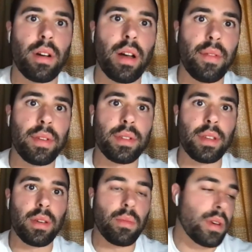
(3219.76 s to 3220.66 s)

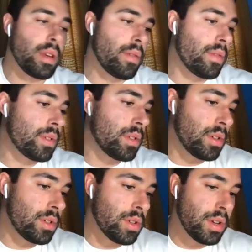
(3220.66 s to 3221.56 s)
obviously he went in for
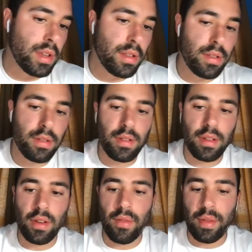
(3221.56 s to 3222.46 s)
surgery, and
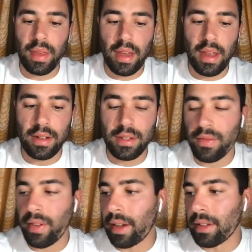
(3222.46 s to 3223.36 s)
everything had its
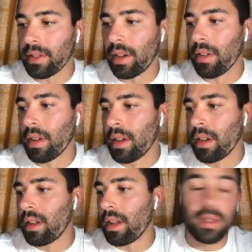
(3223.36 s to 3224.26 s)
effect. So
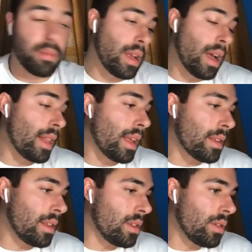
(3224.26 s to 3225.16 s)
that's something I
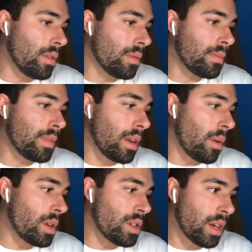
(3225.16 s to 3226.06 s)
like to do, and I
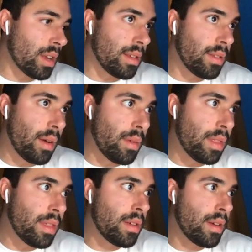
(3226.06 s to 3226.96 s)
wish I can do that with
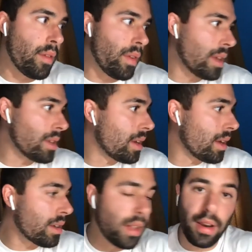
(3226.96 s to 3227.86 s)
every
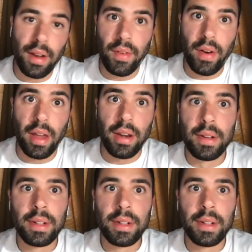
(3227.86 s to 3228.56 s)
ACL client I ever had.